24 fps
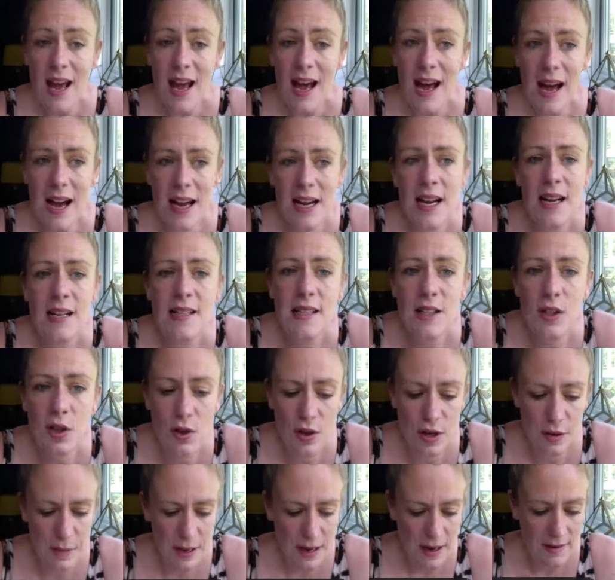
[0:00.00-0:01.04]
I like to talk
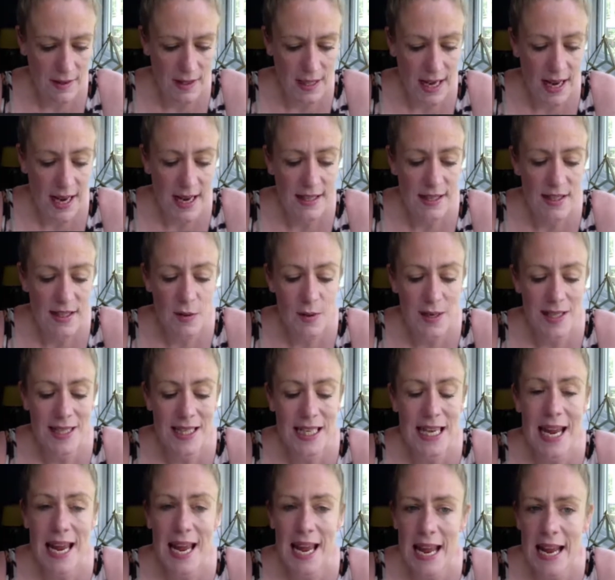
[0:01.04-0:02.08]
about it as though it's
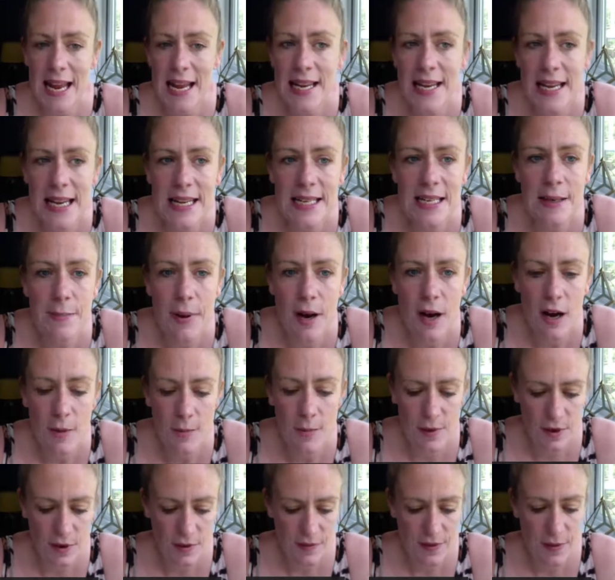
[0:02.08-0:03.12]
the A&E
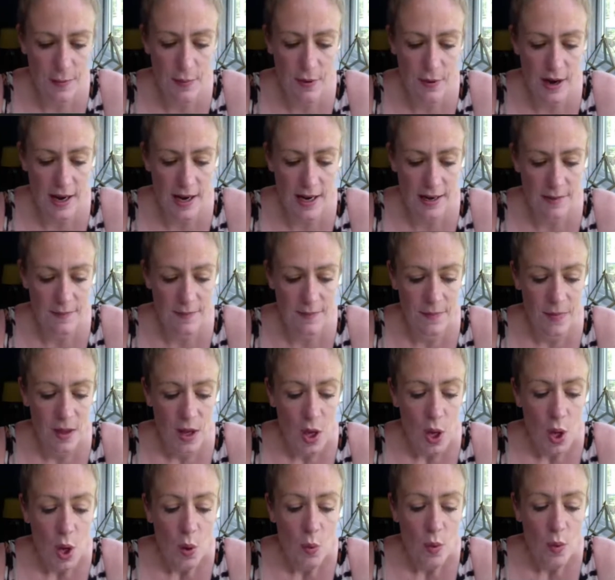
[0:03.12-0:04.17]
department of the brain.
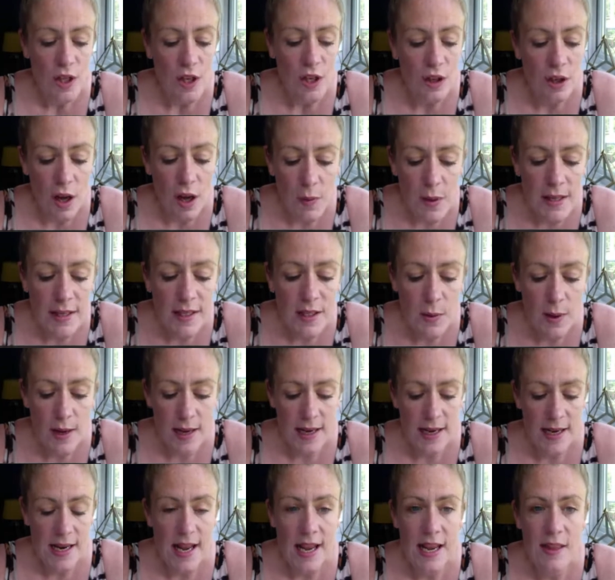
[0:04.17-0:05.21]
When you go into
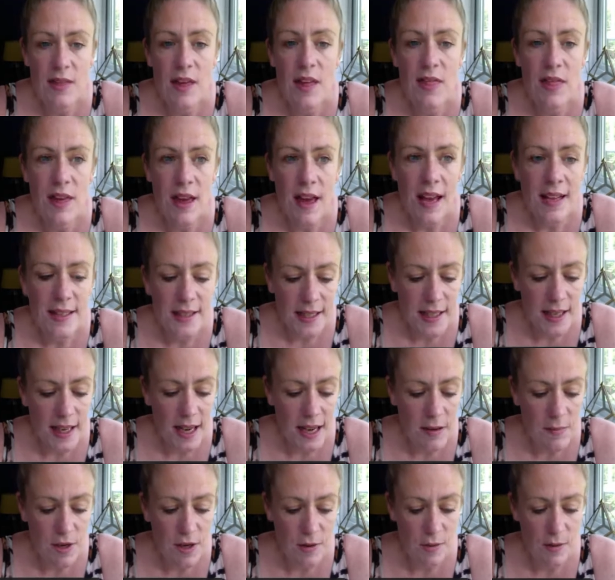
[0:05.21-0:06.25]
A&E, they're there to
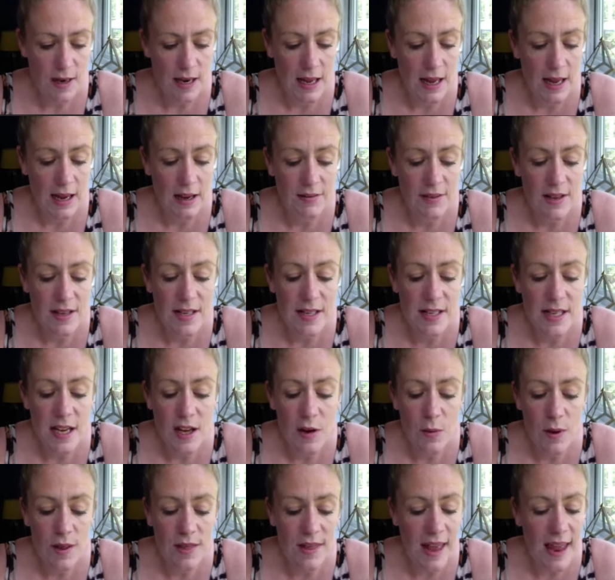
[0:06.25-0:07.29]
keep you alive and deal
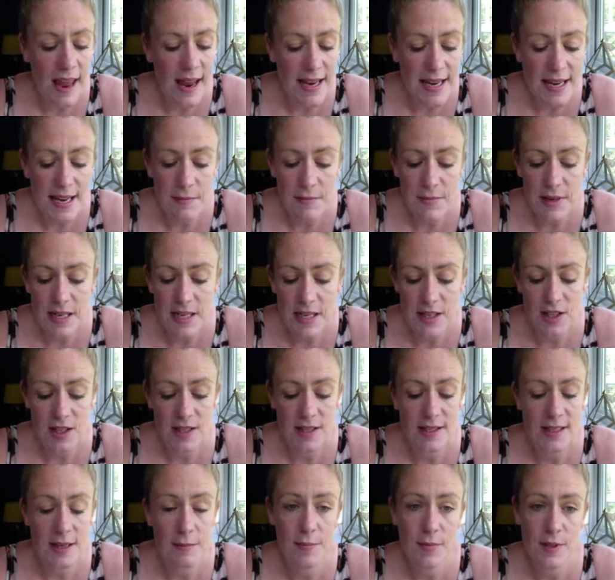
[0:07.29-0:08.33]
with any immediate
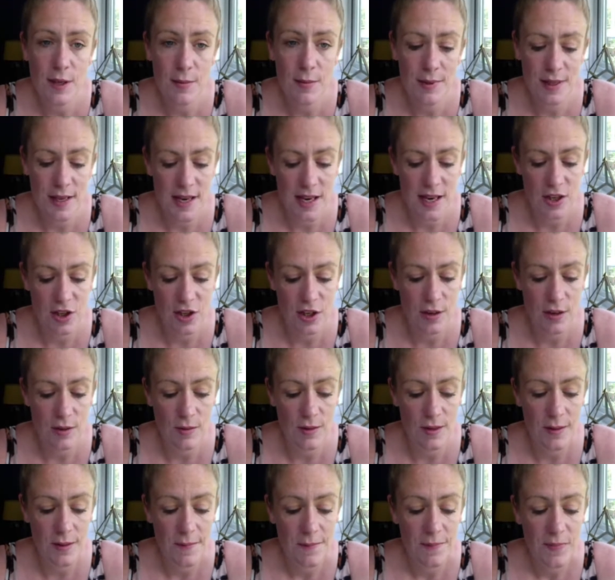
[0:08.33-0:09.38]
symptoms and
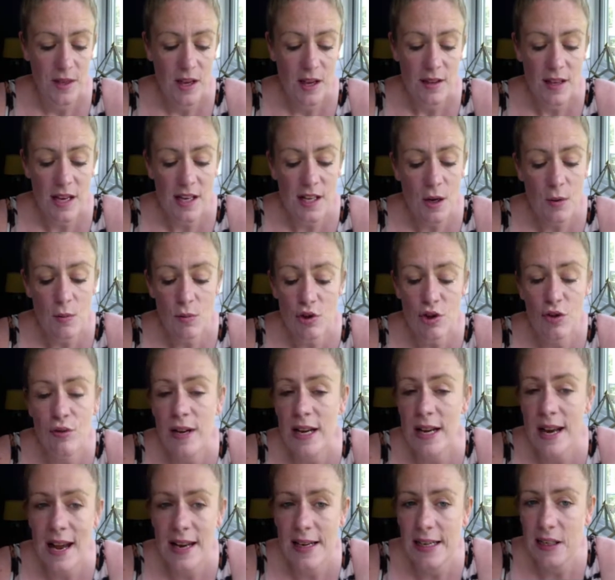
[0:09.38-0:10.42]
issues. They don't
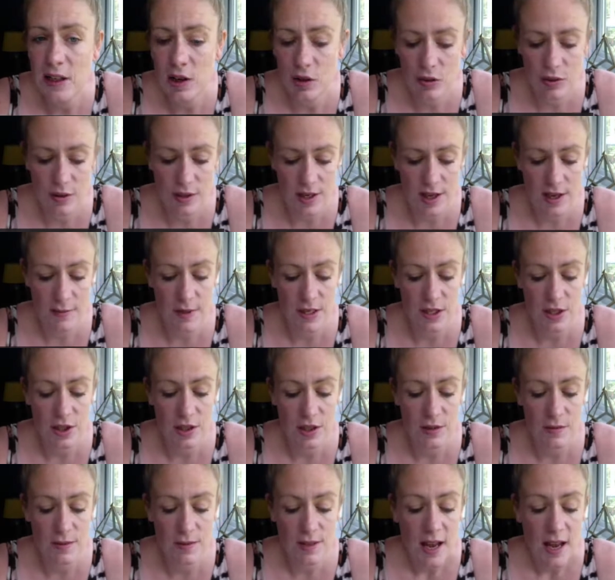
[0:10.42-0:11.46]
treat any long-term
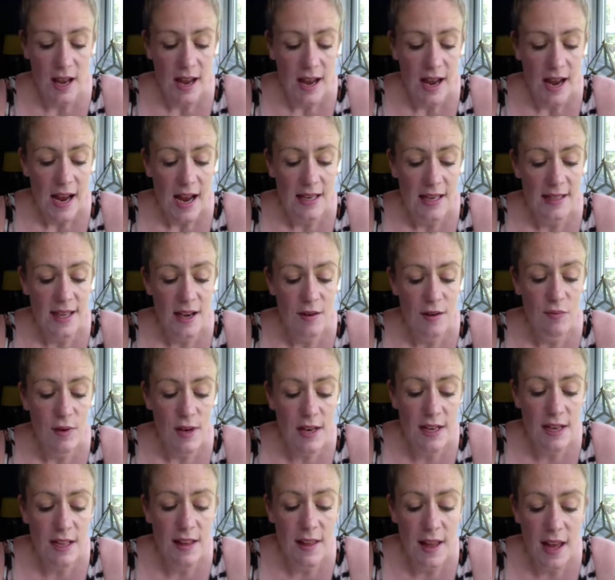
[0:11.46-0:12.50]
issues, as they're
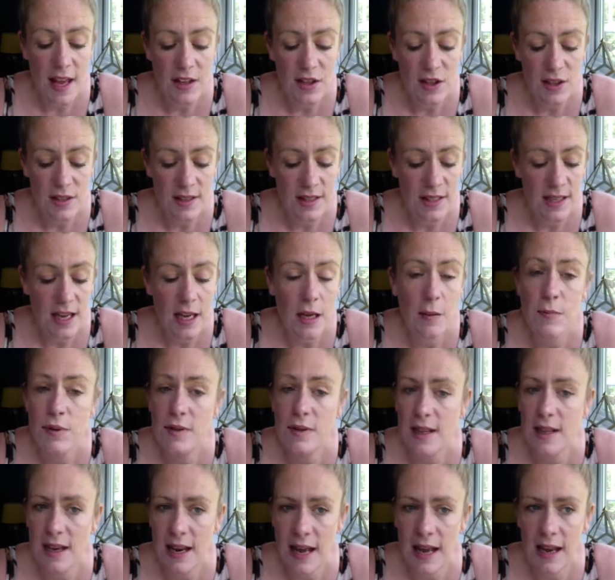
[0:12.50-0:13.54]
really there just to keep us
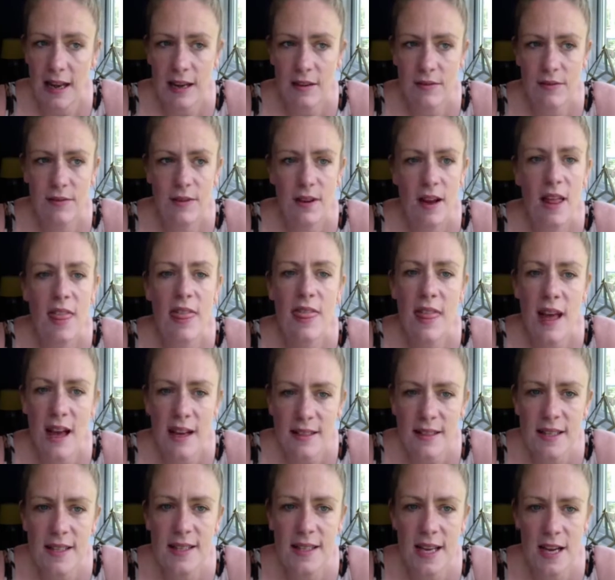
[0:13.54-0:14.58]
alive. And that's
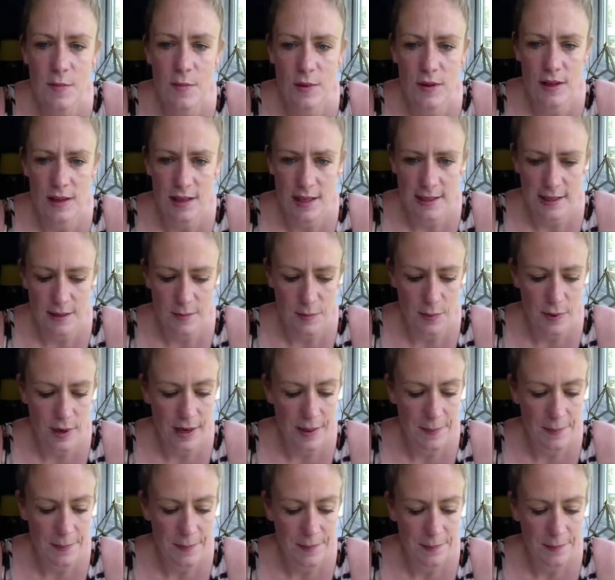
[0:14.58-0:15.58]
the same with the lizard brain.